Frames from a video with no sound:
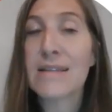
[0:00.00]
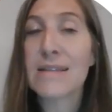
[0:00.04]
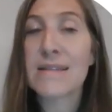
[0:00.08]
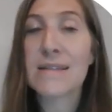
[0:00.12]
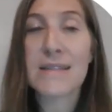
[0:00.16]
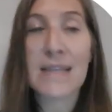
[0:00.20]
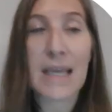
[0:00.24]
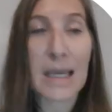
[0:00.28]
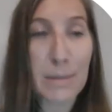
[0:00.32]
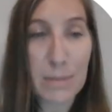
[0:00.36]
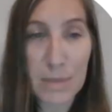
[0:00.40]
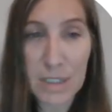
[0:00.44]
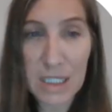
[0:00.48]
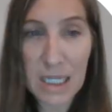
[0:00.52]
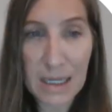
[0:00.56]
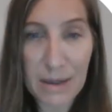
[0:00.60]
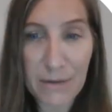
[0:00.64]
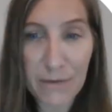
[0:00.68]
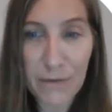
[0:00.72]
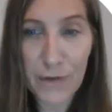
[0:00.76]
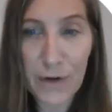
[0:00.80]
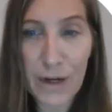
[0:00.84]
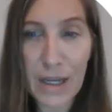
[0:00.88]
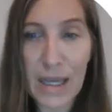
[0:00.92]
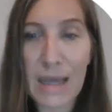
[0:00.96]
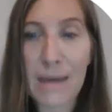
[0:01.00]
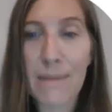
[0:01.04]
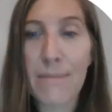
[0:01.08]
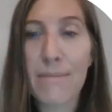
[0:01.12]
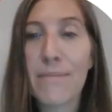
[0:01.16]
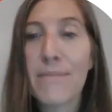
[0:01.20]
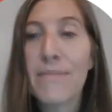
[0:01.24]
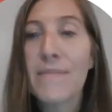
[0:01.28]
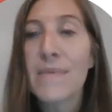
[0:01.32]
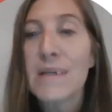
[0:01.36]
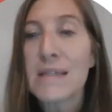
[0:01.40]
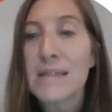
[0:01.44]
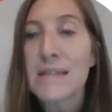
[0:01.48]
Same time frame,
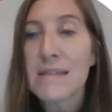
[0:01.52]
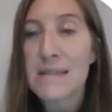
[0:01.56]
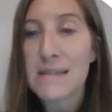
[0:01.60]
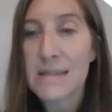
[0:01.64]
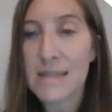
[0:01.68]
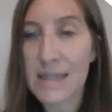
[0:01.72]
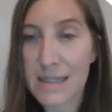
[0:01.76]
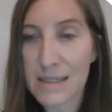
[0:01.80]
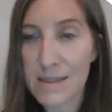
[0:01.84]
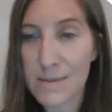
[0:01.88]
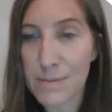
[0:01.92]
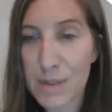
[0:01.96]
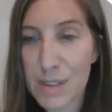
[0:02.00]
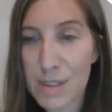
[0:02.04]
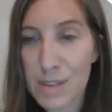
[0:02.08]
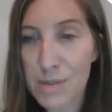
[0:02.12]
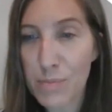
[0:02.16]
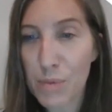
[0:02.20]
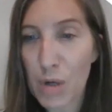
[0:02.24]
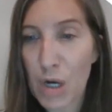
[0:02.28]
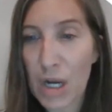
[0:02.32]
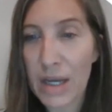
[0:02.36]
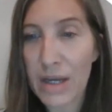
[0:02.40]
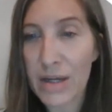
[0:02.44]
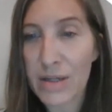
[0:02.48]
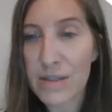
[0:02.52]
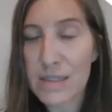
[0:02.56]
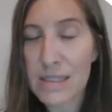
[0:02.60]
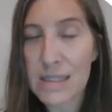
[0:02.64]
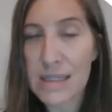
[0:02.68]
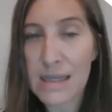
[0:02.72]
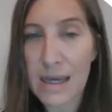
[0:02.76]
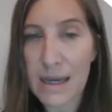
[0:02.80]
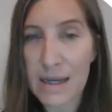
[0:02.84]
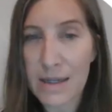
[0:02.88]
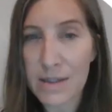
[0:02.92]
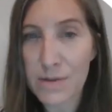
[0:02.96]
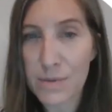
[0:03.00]
6 months prior to
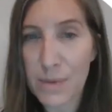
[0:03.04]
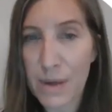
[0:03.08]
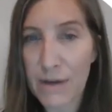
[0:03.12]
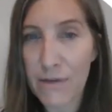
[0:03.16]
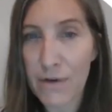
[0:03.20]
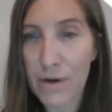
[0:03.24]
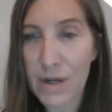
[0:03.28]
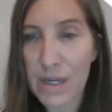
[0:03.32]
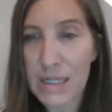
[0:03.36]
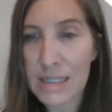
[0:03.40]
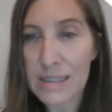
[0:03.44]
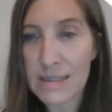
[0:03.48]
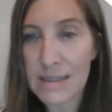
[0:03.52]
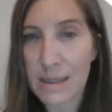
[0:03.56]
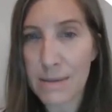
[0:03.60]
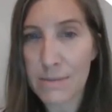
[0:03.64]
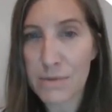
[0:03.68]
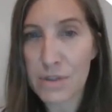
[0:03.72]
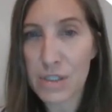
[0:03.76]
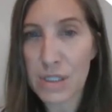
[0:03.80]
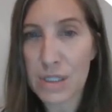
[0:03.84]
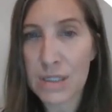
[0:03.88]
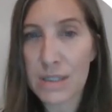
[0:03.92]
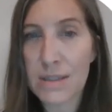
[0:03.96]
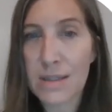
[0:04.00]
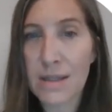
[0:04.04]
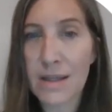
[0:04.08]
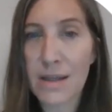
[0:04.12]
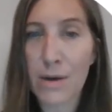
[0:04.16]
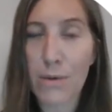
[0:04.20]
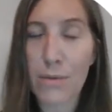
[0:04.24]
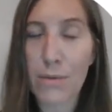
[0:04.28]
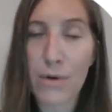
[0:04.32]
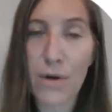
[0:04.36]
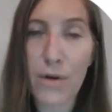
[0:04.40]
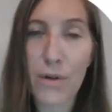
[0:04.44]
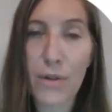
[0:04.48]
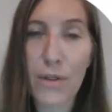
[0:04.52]
the X-WAIVER exemption,
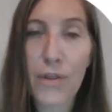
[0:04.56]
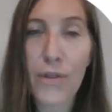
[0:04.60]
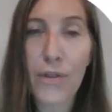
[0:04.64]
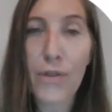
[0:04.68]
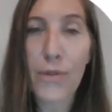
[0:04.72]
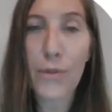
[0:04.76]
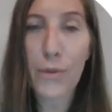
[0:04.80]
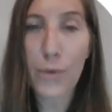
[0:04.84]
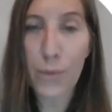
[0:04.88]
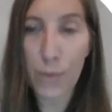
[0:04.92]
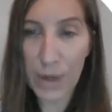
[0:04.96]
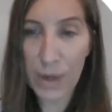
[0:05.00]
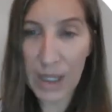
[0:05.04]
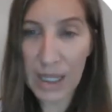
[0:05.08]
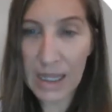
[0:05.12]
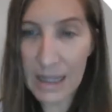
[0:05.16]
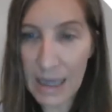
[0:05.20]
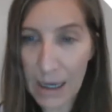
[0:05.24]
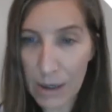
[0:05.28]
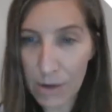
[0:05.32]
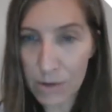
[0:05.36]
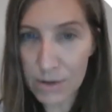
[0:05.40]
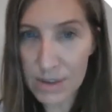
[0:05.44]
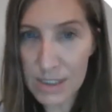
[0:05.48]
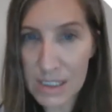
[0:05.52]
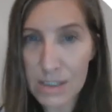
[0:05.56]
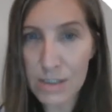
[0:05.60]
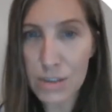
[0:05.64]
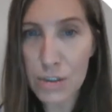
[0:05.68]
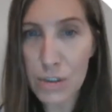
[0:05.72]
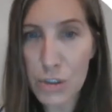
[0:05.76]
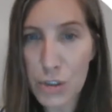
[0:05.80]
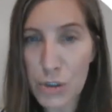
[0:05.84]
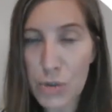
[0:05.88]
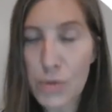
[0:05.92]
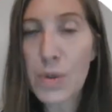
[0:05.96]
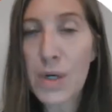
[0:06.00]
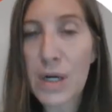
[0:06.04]
there were
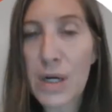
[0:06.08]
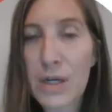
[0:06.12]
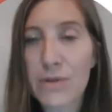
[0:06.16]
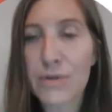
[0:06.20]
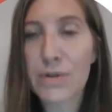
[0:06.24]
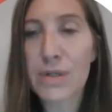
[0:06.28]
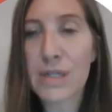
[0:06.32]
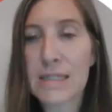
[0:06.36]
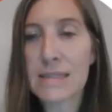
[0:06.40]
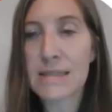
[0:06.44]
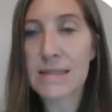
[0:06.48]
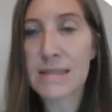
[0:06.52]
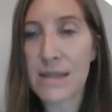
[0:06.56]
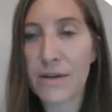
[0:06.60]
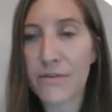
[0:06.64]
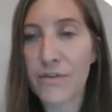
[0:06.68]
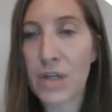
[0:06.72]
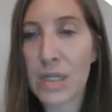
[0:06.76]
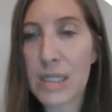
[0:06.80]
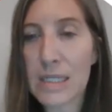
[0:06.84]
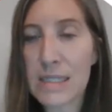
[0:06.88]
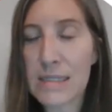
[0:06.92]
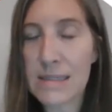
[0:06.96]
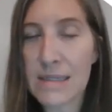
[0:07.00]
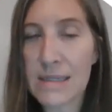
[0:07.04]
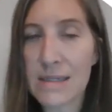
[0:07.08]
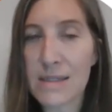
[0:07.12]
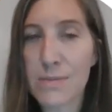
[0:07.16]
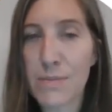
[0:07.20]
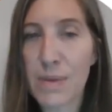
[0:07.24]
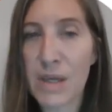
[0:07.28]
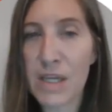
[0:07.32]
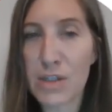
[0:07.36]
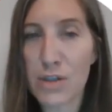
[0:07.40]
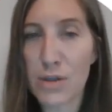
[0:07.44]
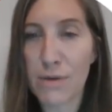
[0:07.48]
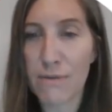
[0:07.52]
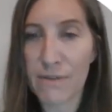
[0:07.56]
3,276
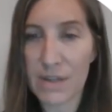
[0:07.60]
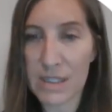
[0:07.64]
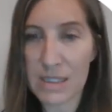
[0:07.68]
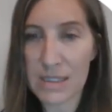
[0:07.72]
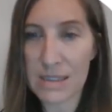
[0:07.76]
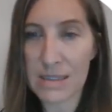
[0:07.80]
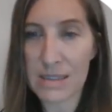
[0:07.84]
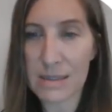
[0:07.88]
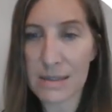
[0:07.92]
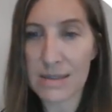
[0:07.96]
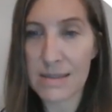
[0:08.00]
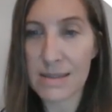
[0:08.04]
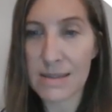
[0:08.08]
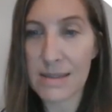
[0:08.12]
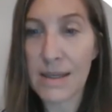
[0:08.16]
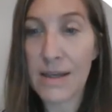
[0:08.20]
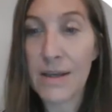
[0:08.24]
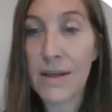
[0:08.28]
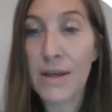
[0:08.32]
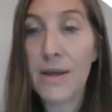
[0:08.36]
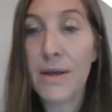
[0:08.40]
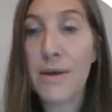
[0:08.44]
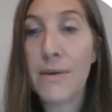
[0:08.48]
patient visits.